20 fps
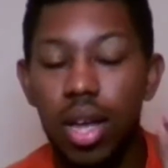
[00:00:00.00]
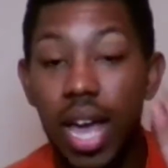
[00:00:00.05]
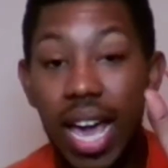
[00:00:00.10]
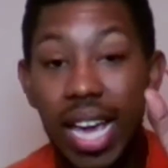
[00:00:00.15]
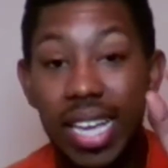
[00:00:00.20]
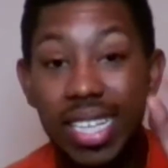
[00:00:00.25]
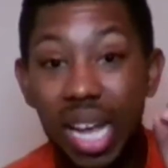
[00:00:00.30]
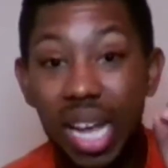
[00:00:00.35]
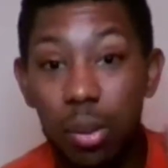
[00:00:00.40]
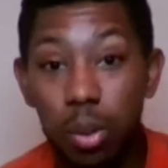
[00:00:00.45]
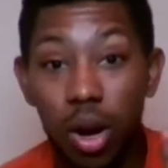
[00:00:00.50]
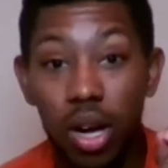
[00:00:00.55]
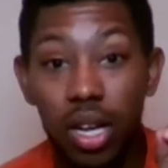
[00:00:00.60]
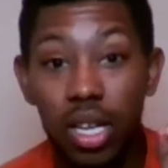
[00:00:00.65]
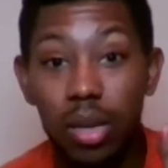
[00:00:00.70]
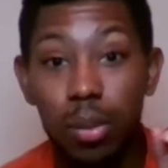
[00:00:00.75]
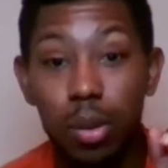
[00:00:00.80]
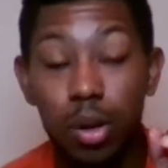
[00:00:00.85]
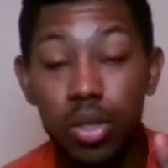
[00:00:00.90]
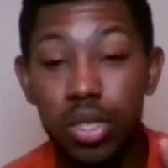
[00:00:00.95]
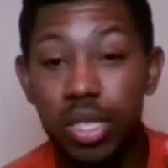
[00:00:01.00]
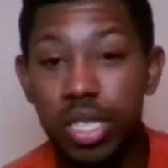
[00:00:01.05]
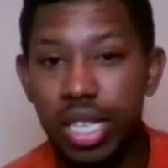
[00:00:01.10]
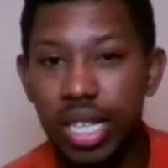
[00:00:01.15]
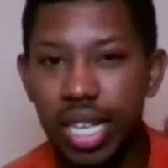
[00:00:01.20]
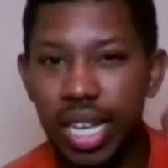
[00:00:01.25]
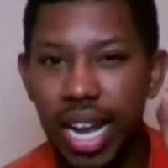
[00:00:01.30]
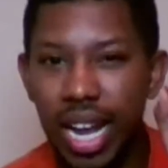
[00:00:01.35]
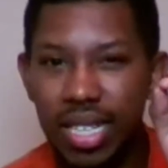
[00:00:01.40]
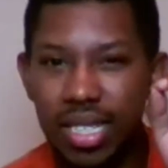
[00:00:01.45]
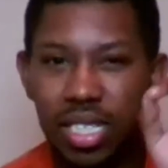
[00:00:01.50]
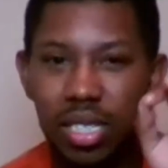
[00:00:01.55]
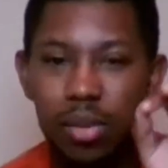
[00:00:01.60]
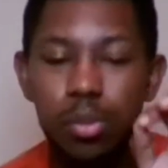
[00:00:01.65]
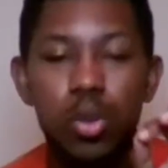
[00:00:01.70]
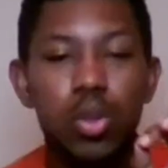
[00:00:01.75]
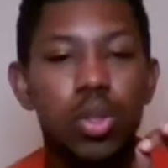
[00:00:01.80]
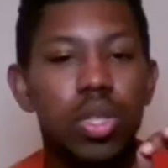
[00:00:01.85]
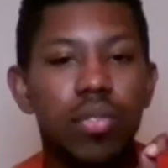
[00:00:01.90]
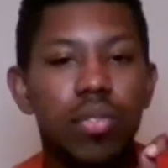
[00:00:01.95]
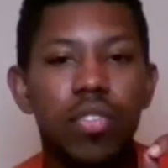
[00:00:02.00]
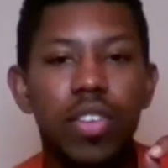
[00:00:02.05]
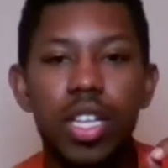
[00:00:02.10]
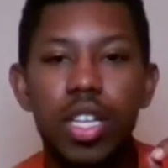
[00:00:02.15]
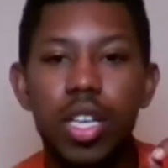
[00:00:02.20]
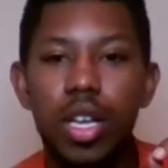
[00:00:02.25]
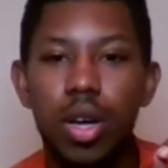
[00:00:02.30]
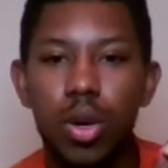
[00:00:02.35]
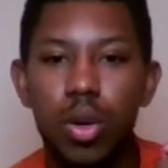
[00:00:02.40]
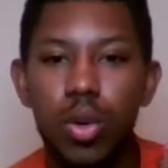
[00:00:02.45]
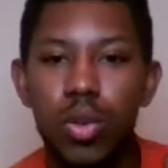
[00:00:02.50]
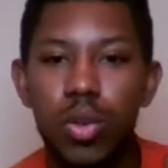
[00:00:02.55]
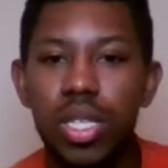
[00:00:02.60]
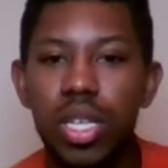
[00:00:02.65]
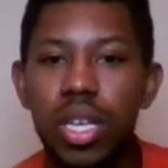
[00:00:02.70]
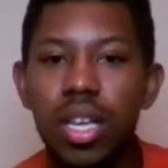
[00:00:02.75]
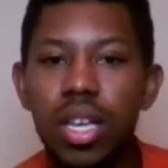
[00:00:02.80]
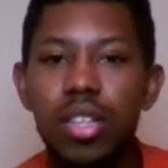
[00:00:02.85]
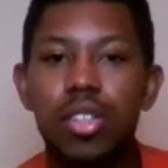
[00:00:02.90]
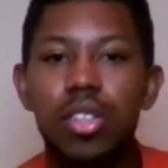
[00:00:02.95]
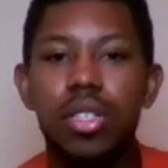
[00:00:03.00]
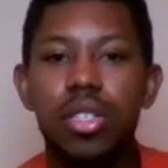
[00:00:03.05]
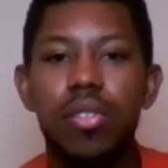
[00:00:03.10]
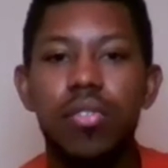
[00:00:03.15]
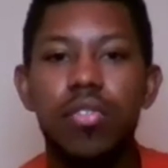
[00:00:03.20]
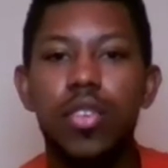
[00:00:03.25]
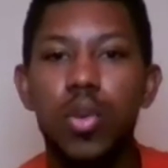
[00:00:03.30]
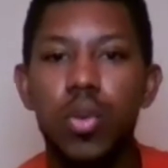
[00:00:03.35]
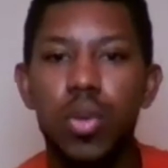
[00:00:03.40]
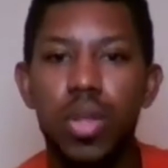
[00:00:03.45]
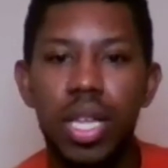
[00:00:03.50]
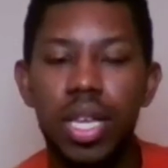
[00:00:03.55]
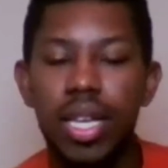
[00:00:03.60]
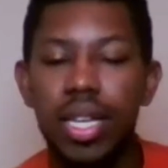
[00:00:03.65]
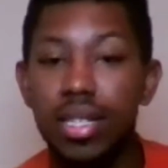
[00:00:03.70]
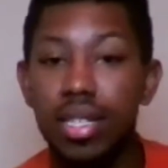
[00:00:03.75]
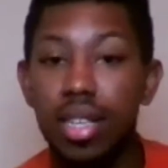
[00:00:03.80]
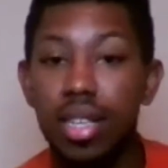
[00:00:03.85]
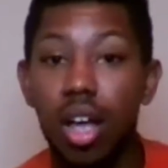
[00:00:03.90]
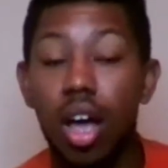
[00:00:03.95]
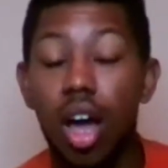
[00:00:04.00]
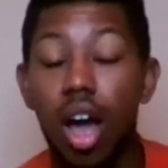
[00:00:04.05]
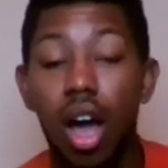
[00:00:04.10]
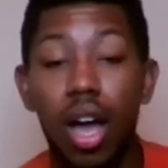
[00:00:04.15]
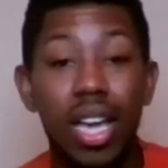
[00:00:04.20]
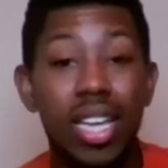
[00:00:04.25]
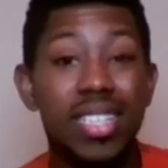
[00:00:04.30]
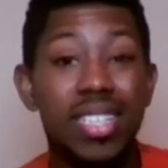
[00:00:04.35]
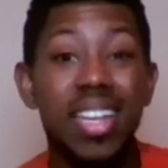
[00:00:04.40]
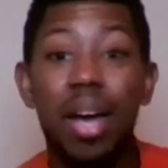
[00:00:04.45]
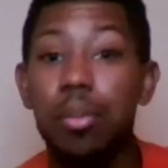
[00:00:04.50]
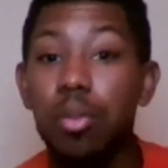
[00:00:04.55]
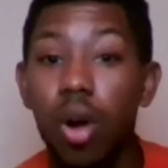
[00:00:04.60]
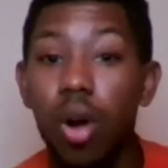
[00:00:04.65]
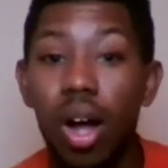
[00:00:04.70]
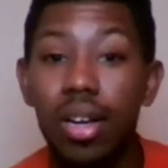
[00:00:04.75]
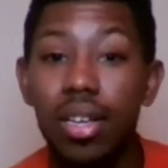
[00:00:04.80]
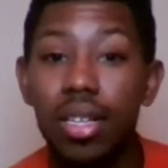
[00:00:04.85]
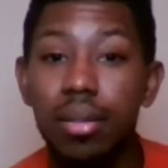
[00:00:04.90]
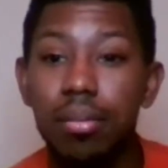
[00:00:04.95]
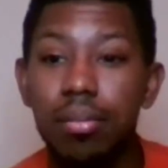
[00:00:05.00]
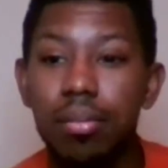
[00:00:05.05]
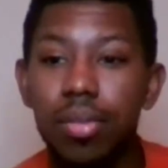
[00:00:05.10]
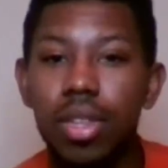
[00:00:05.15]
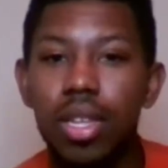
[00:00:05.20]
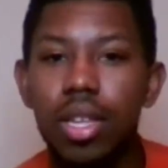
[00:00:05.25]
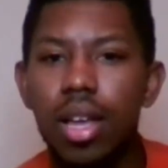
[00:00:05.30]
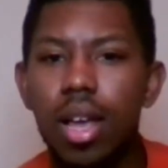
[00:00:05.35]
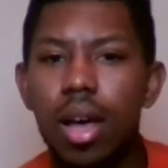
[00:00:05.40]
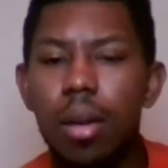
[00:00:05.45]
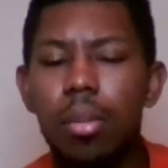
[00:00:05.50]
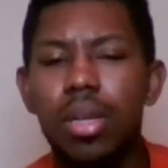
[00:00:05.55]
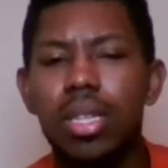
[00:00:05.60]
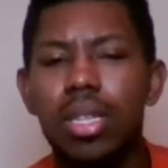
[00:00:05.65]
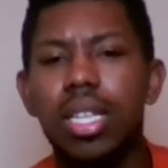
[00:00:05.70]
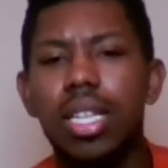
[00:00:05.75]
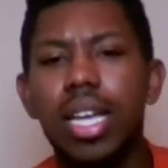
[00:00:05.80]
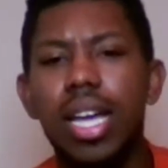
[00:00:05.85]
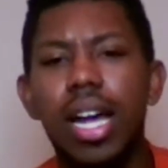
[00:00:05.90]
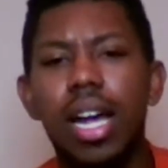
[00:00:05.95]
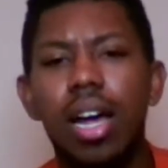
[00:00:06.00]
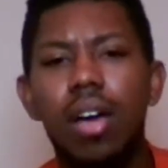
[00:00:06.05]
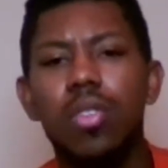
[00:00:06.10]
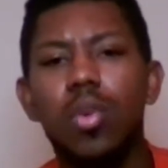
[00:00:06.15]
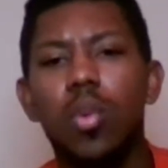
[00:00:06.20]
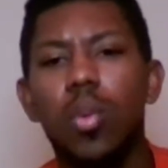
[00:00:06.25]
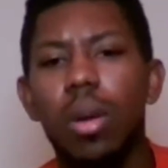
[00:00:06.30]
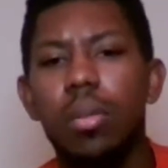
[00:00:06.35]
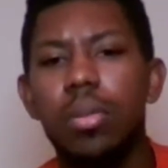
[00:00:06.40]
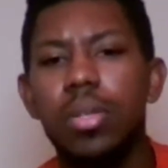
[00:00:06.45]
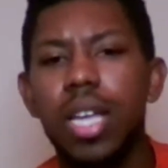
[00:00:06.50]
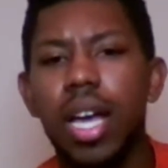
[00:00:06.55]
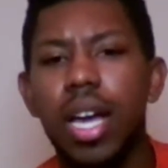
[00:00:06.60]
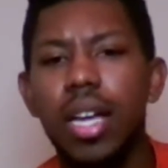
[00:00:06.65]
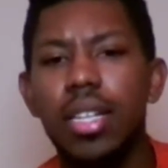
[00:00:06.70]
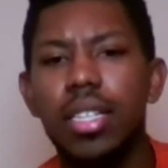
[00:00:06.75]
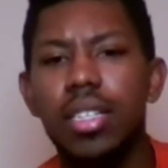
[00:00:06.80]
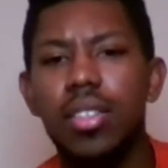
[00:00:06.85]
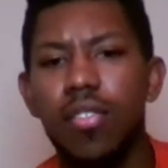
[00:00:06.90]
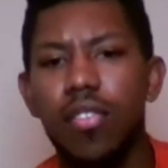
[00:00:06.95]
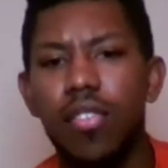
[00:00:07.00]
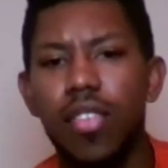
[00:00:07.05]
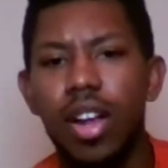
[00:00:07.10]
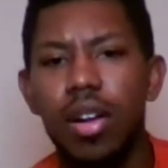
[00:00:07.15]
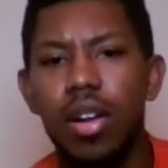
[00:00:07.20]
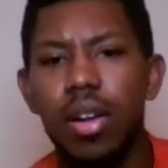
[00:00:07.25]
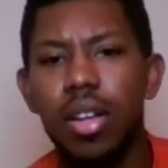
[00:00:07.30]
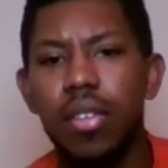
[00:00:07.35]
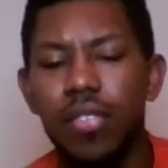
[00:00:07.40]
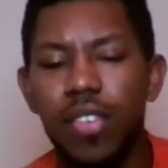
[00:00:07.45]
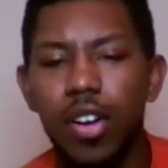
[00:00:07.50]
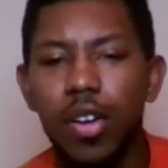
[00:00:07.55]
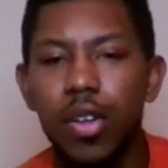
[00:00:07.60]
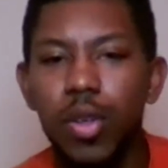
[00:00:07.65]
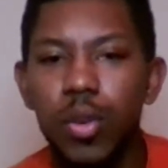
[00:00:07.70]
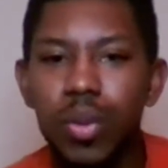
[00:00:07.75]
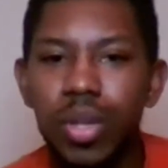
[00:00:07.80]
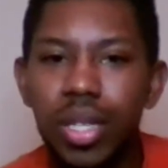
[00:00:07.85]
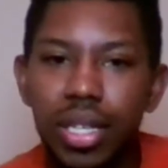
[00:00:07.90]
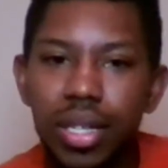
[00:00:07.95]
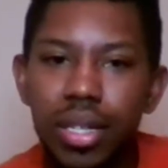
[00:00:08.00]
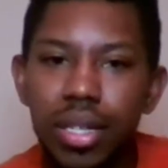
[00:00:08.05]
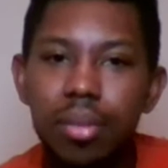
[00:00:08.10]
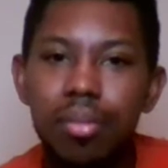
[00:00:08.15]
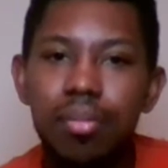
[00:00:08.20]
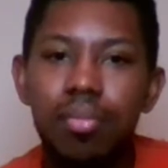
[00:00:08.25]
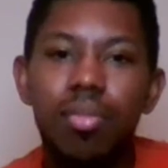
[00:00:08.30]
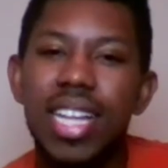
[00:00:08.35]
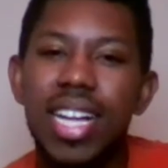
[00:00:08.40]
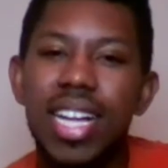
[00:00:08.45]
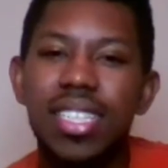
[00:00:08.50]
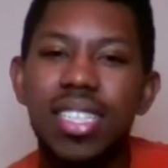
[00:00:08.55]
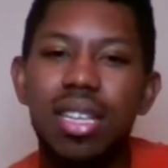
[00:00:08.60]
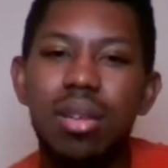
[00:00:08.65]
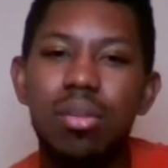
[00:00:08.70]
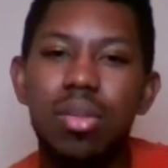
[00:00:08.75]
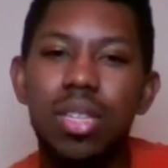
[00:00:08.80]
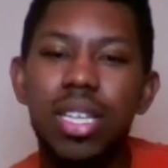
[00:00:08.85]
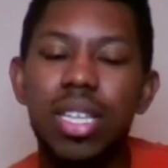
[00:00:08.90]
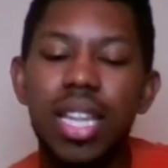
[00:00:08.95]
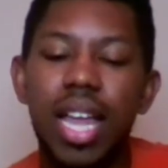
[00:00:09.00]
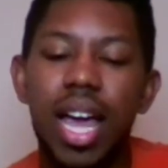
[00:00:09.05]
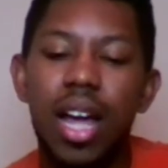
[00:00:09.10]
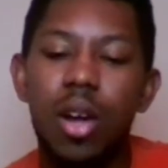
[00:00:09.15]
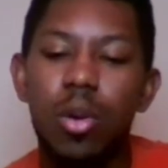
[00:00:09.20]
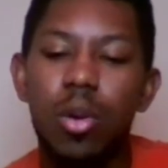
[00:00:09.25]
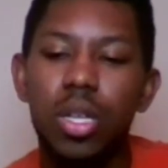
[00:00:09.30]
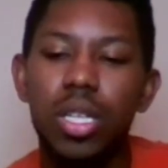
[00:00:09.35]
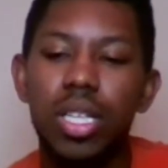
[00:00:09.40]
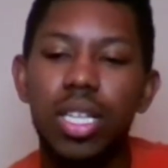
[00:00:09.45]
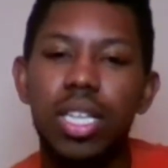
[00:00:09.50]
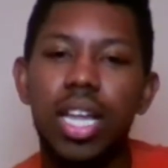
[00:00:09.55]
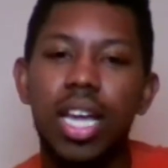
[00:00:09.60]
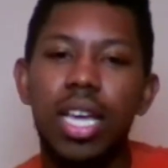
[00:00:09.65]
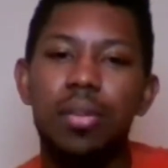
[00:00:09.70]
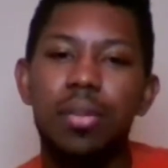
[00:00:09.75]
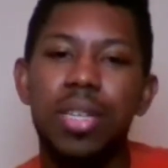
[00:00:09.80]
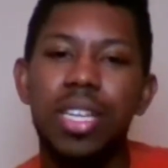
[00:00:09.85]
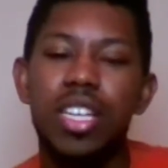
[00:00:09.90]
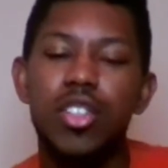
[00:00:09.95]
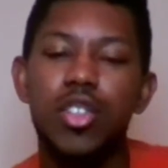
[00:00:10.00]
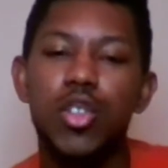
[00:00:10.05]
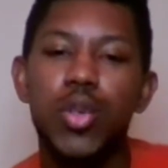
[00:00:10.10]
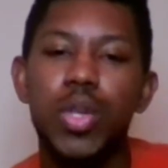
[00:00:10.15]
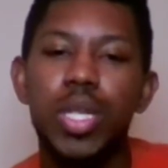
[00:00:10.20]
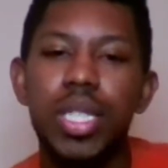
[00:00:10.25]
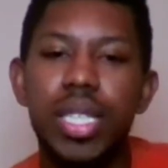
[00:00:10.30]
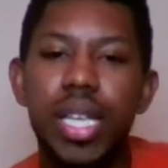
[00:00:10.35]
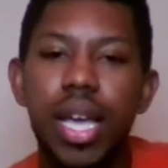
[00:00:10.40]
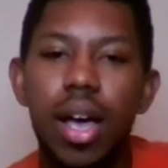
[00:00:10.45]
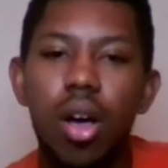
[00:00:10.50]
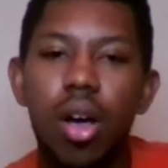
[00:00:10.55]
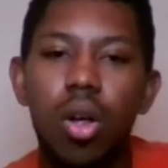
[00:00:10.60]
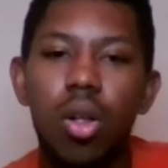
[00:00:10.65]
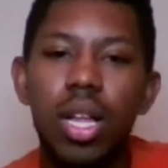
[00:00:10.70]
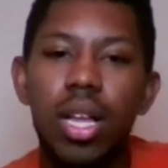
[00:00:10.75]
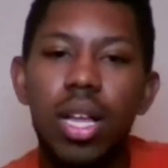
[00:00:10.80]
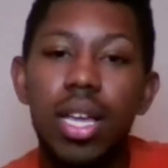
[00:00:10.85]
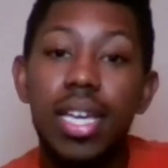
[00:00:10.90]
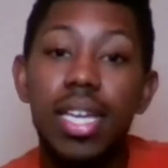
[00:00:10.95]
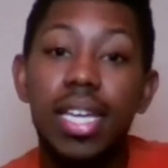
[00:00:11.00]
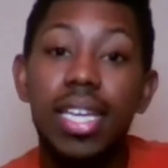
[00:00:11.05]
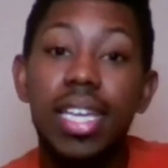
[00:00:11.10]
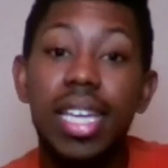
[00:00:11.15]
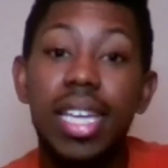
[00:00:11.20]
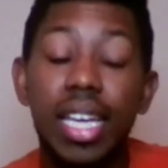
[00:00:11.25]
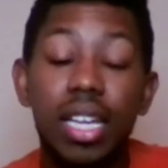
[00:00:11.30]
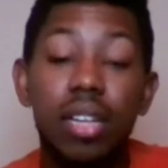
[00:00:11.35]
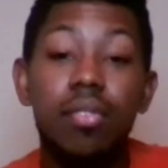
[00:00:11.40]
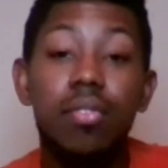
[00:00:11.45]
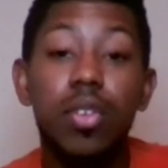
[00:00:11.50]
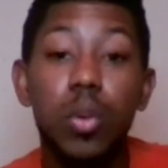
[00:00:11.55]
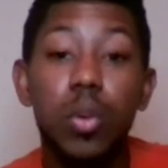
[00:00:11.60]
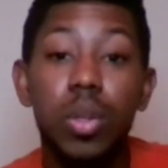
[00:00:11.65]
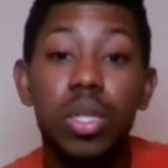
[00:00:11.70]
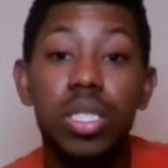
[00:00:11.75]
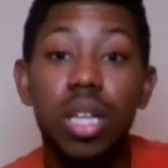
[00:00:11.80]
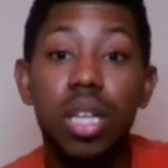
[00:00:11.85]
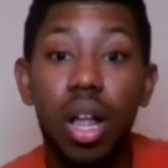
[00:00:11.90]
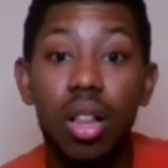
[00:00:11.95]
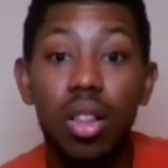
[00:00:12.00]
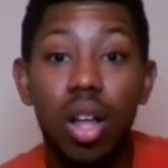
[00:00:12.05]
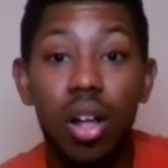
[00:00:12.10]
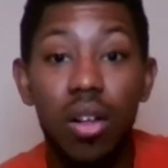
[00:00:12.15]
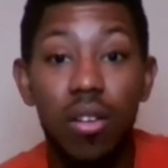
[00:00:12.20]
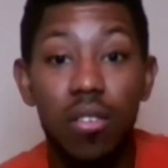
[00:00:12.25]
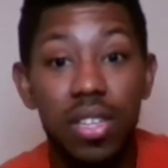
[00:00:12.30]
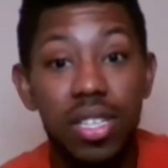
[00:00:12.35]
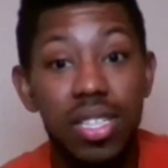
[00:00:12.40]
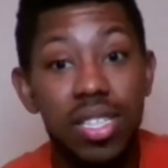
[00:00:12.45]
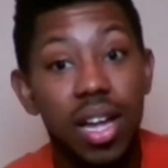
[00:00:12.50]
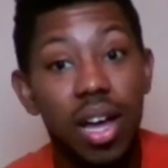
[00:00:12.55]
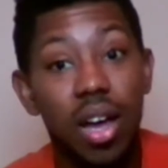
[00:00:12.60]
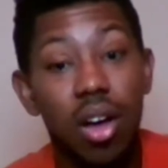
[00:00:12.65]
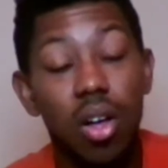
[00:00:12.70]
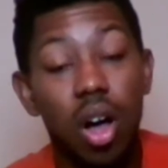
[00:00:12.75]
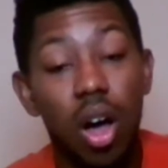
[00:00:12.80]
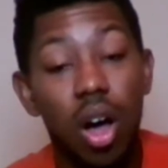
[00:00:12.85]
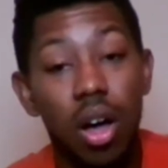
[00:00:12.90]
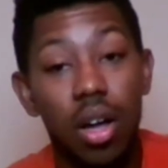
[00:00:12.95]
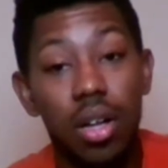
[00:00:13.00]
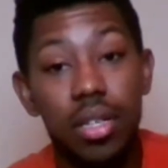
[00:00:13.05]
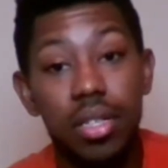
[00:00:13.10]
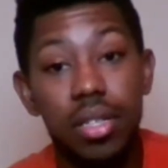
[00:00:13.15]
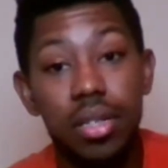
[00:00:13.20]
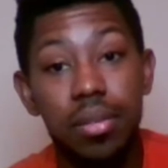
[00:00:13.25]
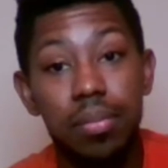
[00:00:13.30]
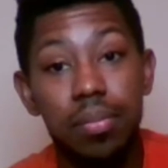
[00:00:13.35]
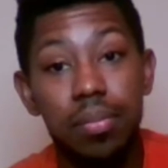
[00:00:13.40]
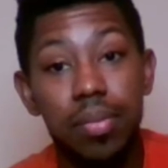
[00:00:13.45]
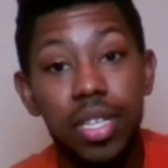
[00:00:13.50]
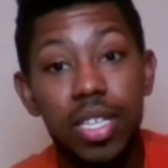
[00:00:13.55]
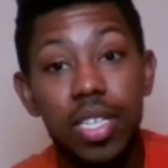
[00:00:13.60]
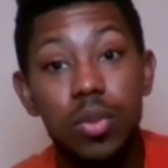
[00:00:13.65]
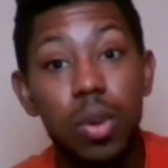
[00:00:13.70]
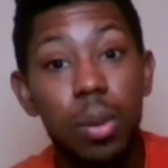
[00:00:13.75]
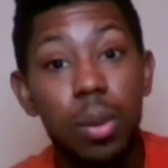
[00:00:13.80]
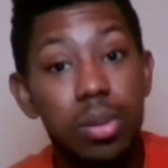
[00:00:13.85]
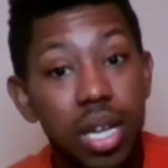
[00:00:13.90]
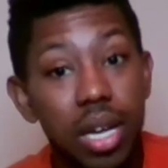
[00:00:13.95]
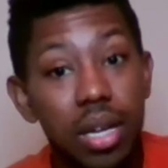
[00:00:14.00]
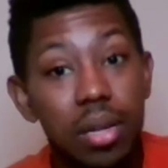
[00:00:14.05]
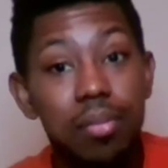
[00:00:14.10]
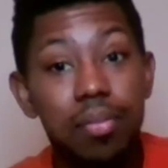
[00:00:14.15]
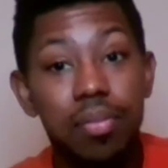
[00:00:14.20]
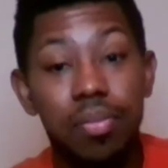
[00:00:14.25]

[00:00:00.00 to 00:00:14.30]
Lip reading: A$AP Rocky personally. It has his music videos, just a few things, A$AP Rocky. But the layout of the website is very, very unique. That's something that I really like because you can tell he influenced a lot of the style on his website.